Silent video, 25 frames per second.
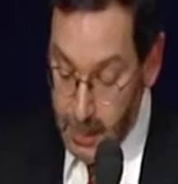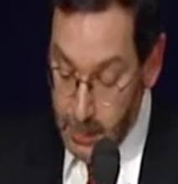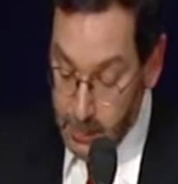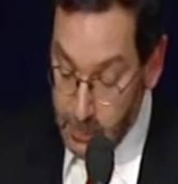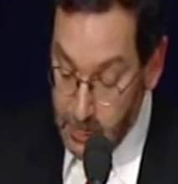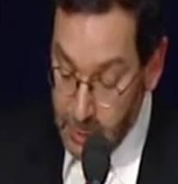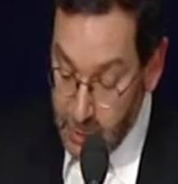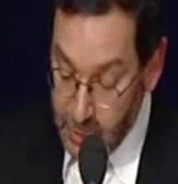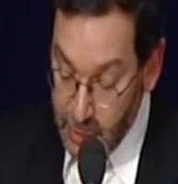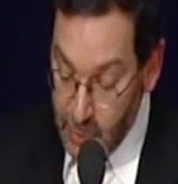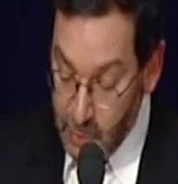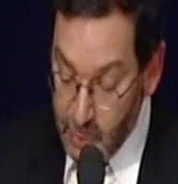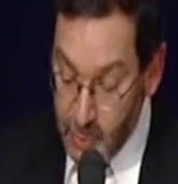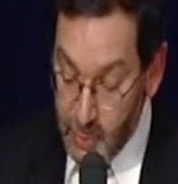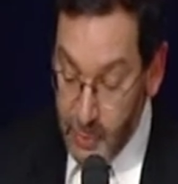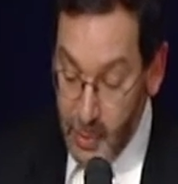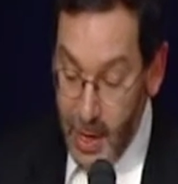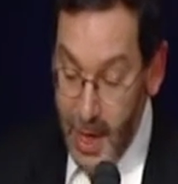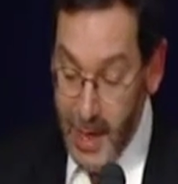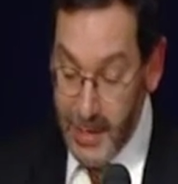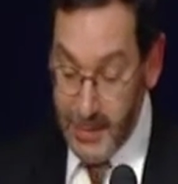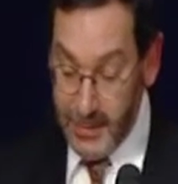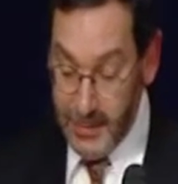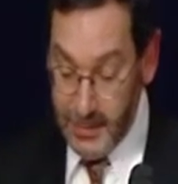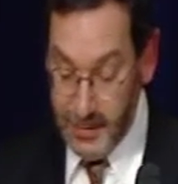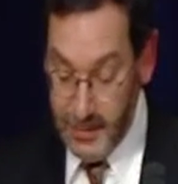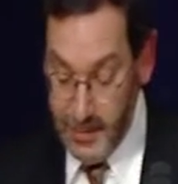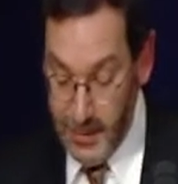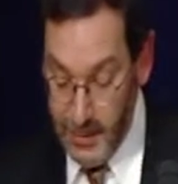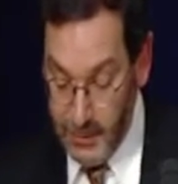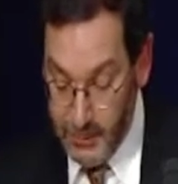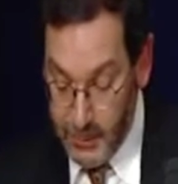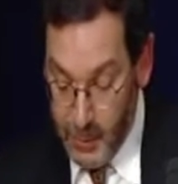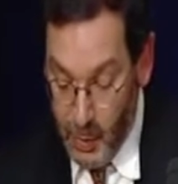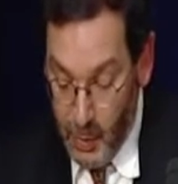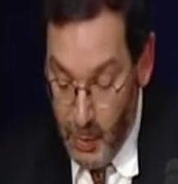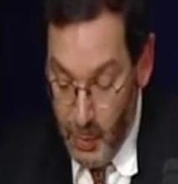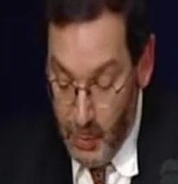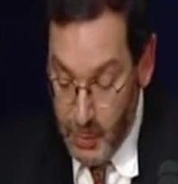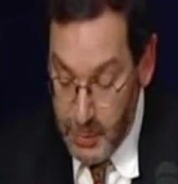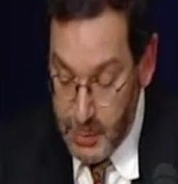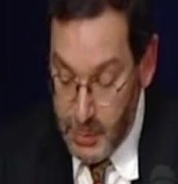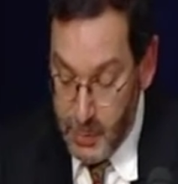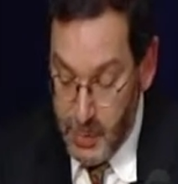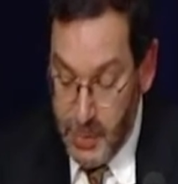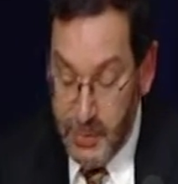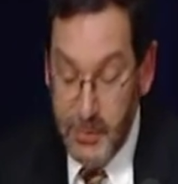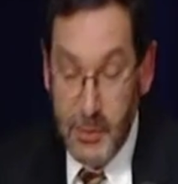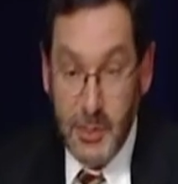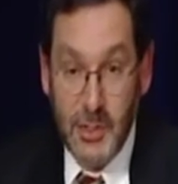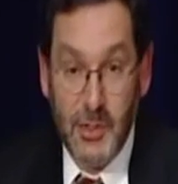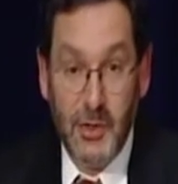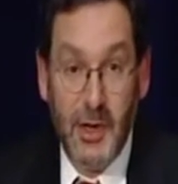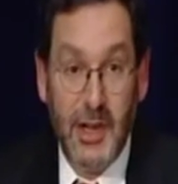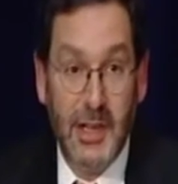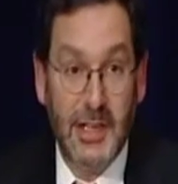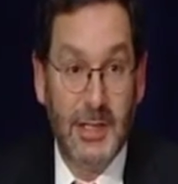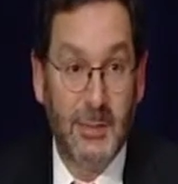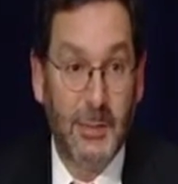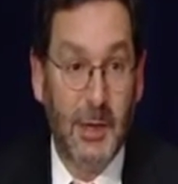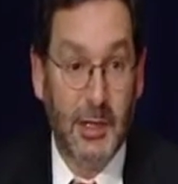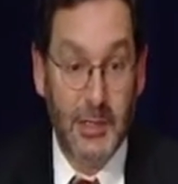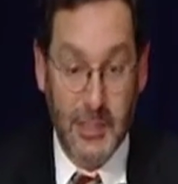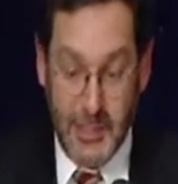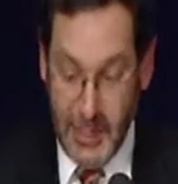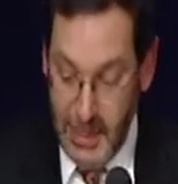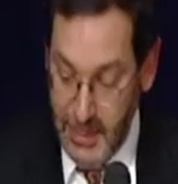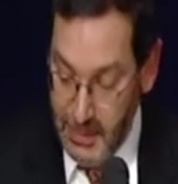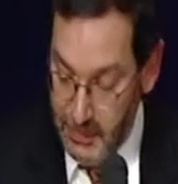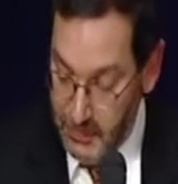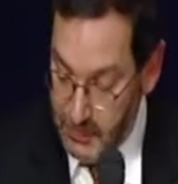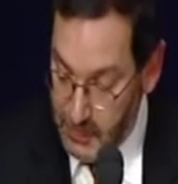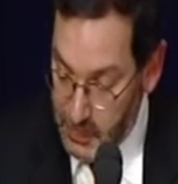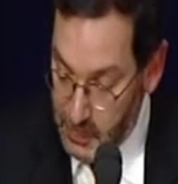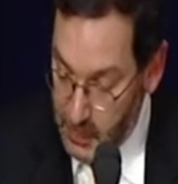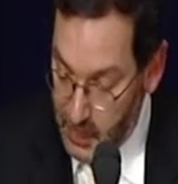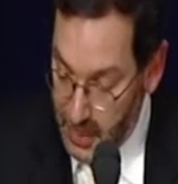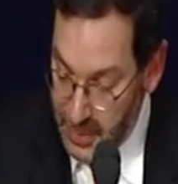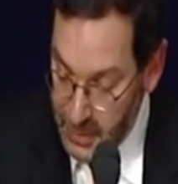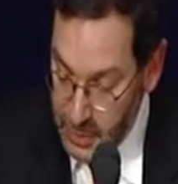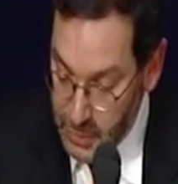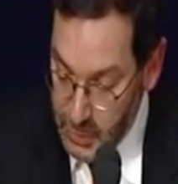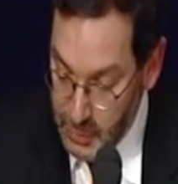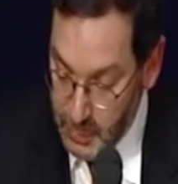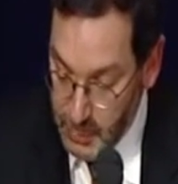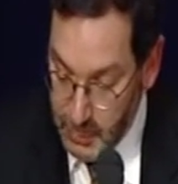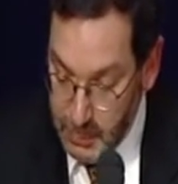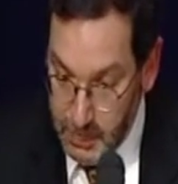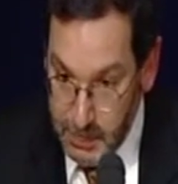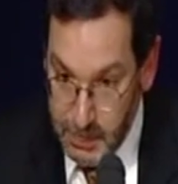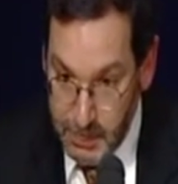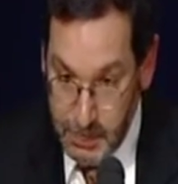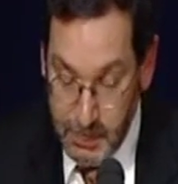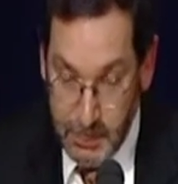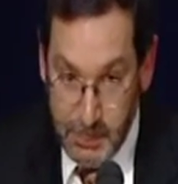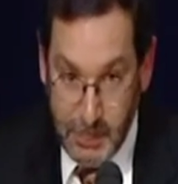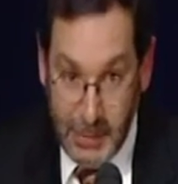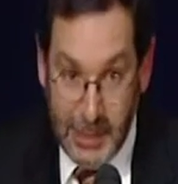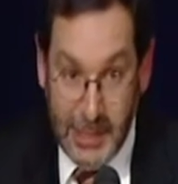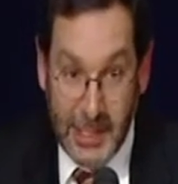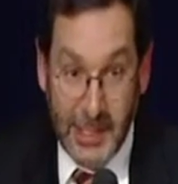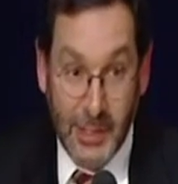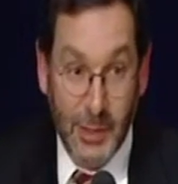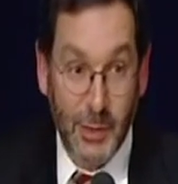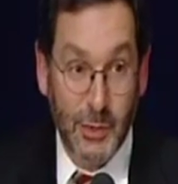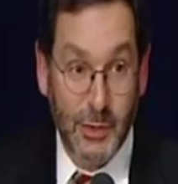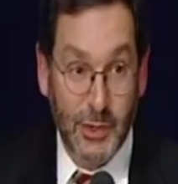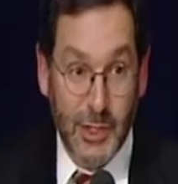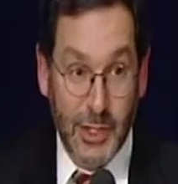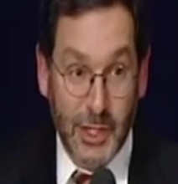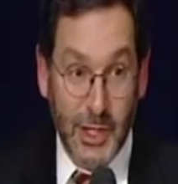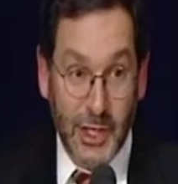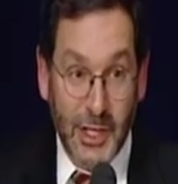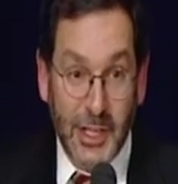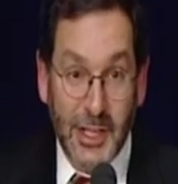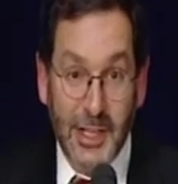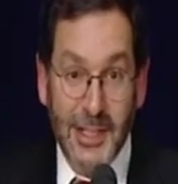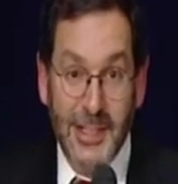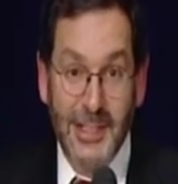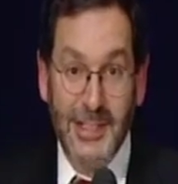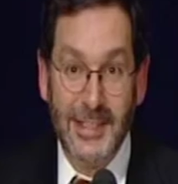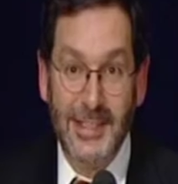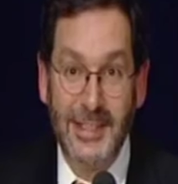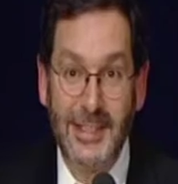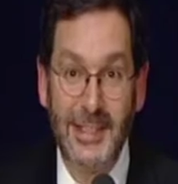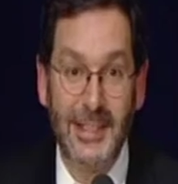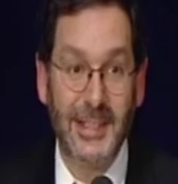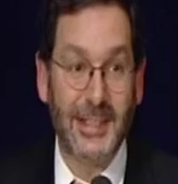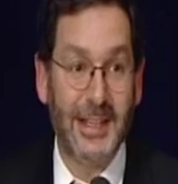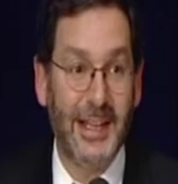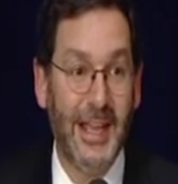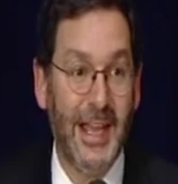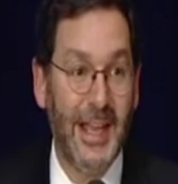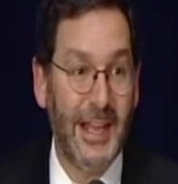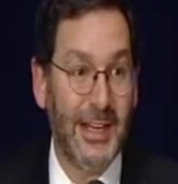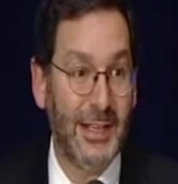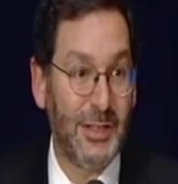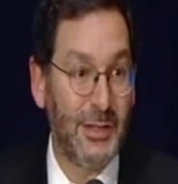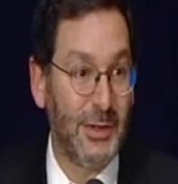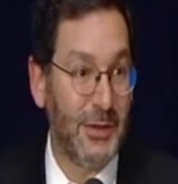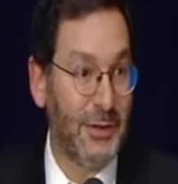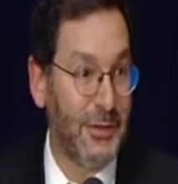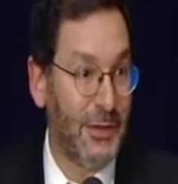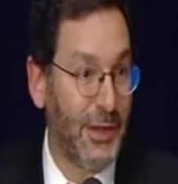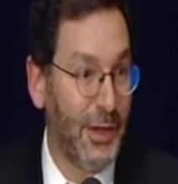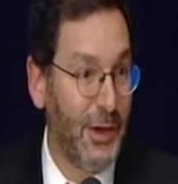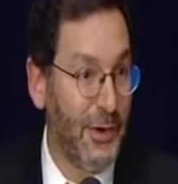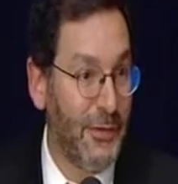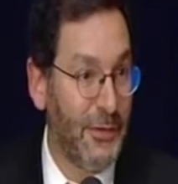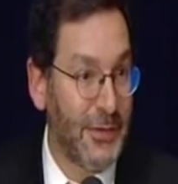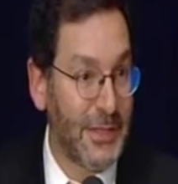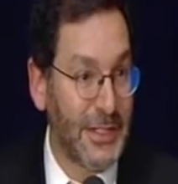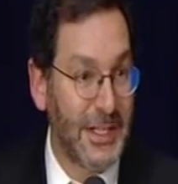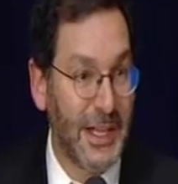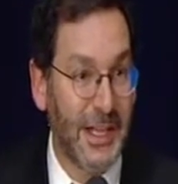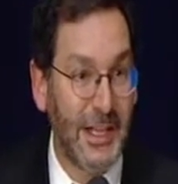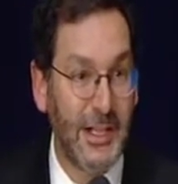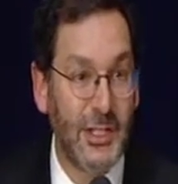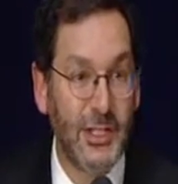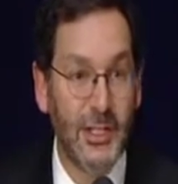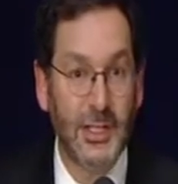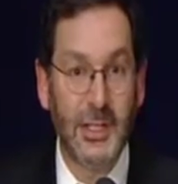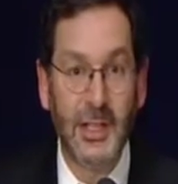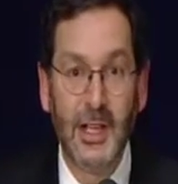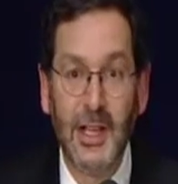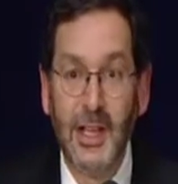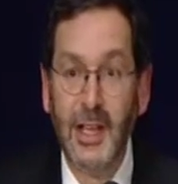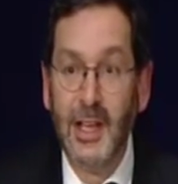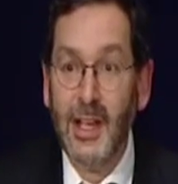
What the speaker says: Michelle Grattan, of course, one of Australia's most influential political journalists and editor of The Conversation,